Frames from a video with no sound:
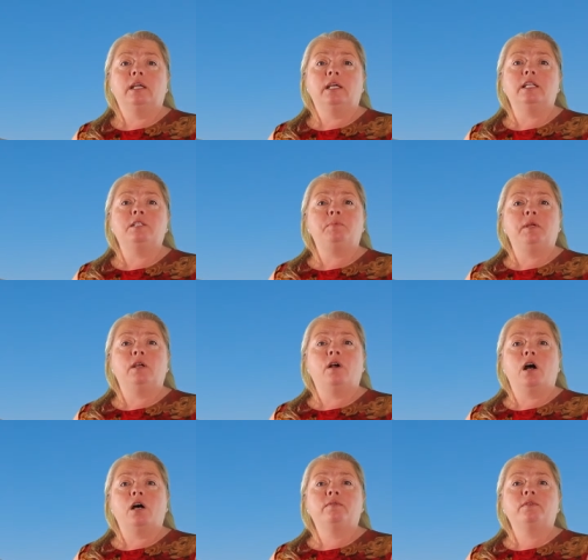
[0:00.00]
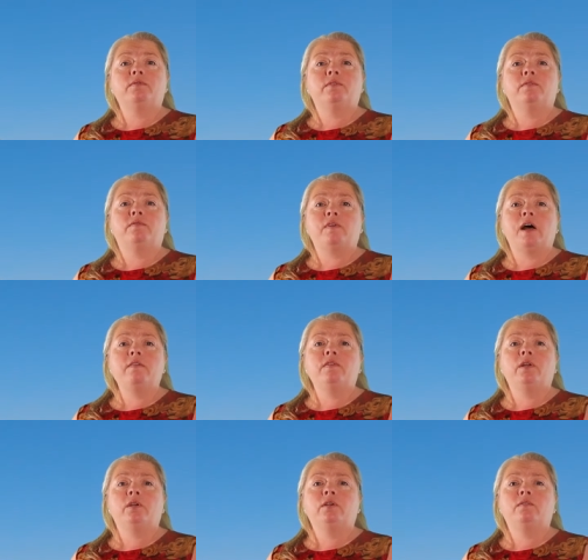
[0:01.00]
It is being offered for
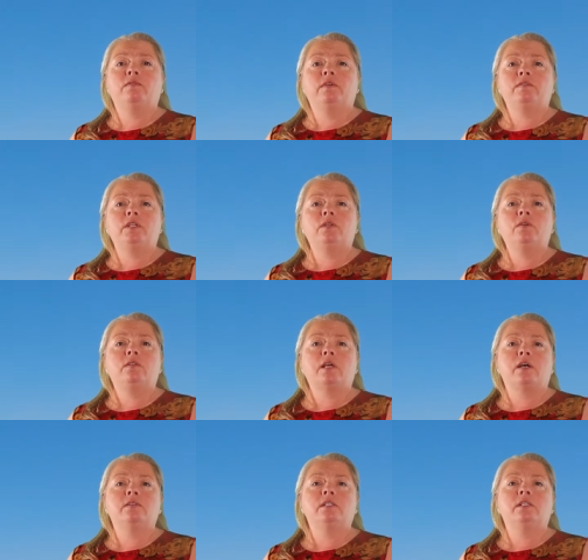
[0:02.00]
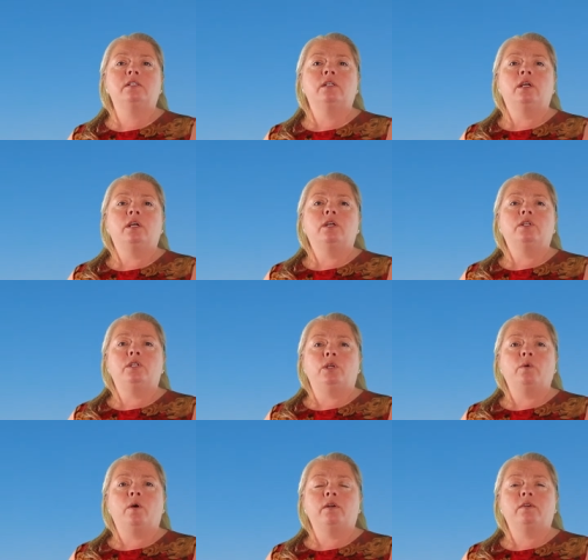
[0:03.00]

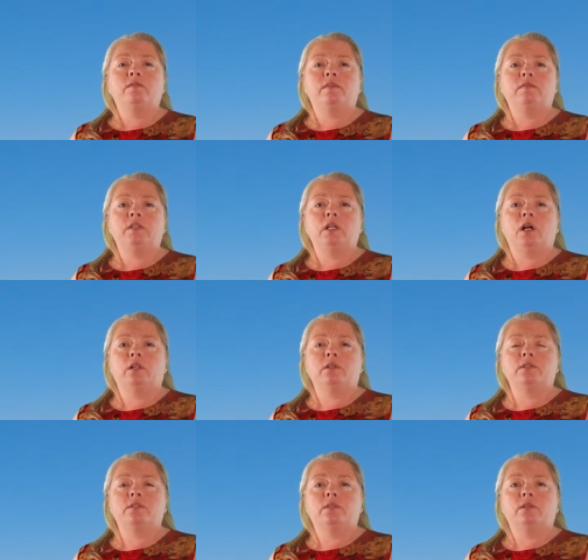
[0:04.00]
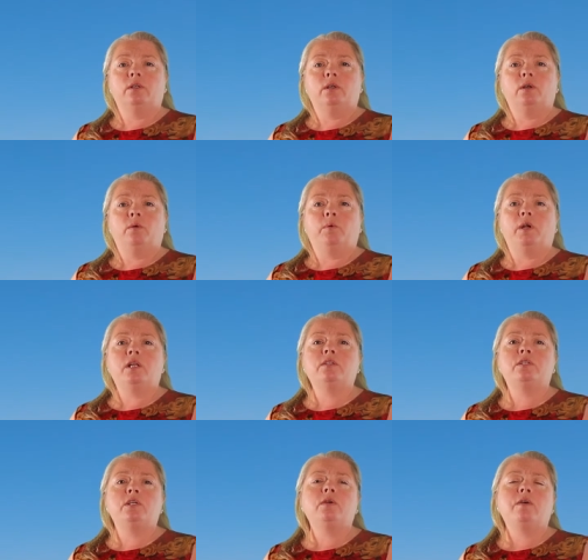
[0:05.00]
$552,250. What
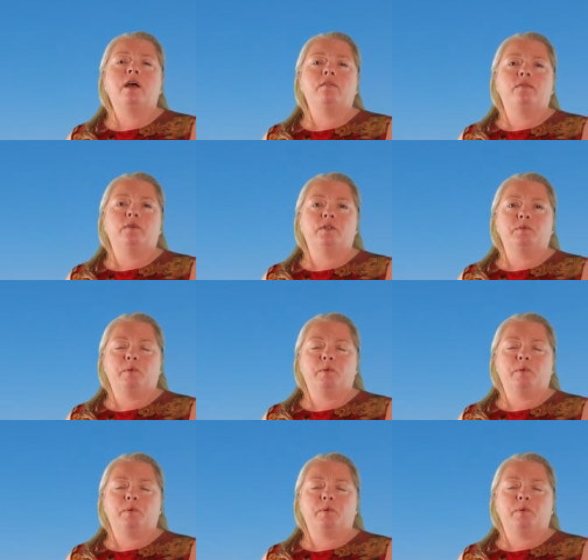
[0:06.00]
else do you have for us,